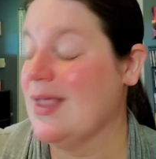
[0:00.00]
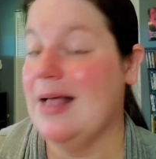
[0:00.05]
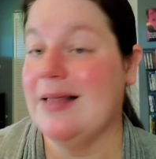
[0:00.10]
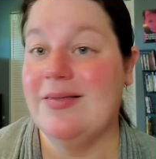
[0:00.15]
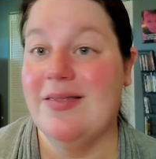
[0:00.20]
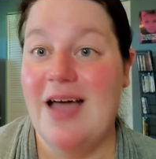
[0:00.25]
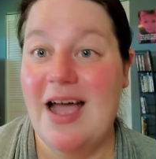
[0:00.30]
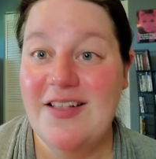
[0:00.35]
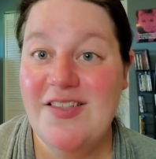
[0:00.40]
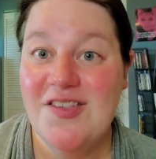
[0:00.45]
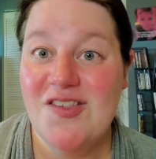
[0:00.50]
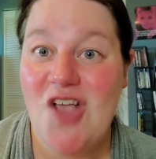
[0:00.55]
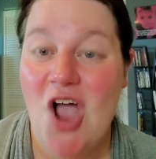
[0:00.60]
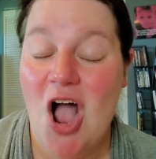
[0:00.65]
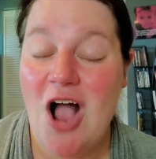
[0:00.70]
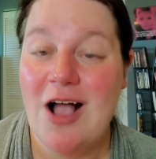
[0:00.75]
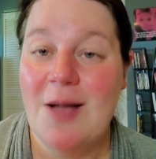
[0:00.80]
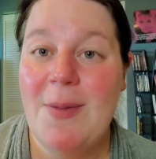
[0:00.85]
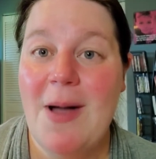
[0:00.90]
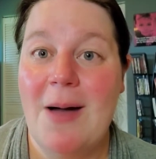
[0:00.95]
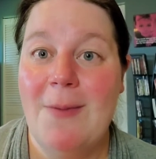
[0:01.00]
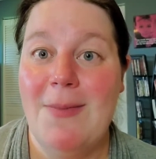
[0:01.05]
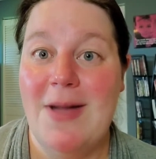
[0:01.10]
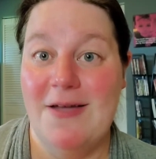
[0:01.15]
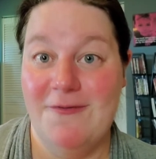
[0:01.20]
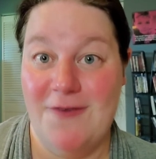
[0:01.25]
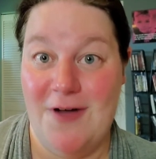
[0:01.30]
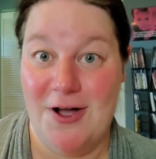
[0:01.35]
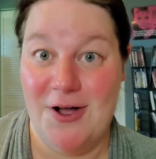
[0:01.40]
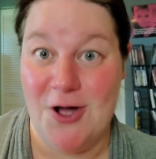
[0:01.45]
Let's talk about my
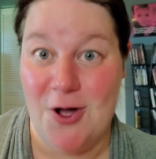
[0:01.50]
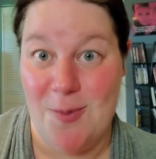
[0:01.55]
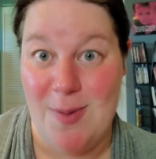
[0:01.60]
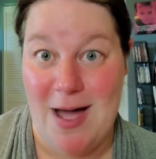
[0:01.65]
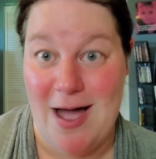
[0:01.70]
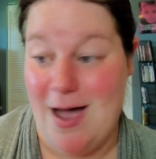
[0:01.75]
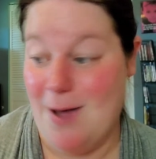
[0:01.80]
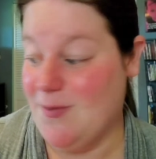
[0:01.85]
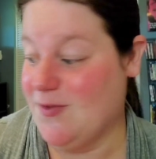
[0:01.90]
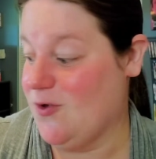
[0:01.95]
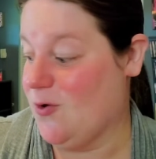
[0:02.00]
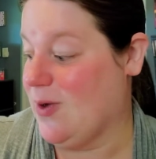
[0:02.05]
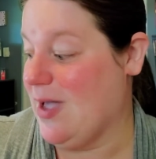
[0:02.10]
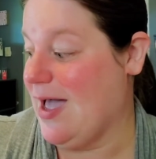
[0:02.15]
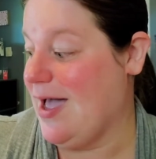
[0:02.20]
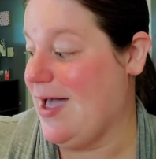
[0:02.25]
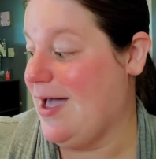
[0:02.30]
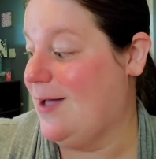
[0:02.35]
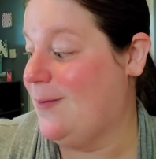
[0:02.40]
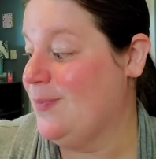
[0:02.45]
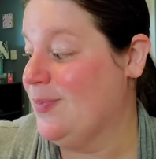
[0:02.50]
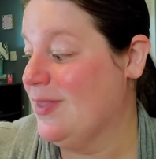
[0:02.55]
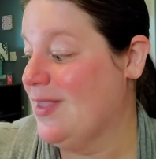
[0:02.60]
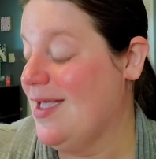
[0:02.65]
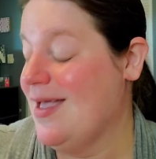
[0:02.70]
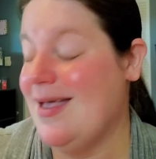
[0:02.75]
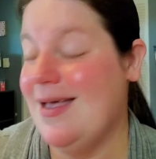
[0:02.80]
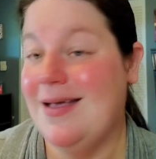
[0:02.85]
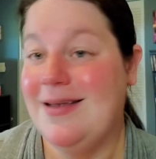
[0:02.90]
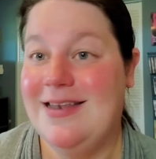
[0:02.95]
Funko Pops, okay?
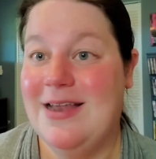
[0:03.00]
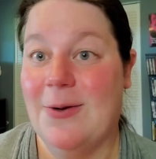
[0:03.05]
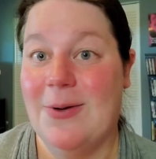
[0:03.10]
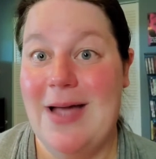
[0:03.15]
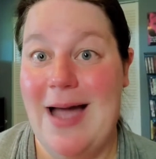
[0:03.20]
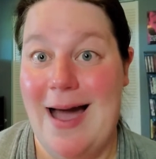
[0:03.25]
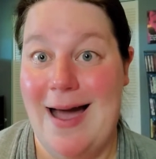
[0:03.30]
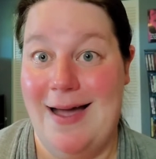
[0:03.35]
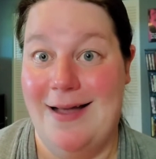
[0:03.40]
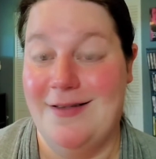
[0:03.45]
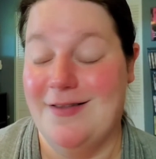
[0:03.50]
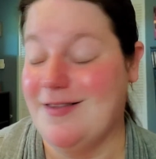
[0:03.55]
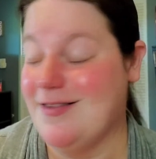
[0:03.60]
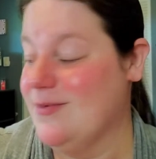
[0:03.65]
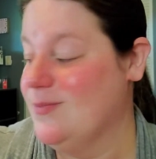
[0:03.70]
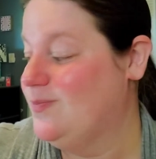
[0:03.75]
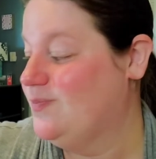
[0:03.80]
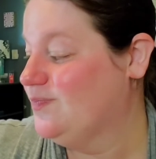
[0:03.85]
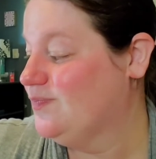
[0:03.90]
Now, guys,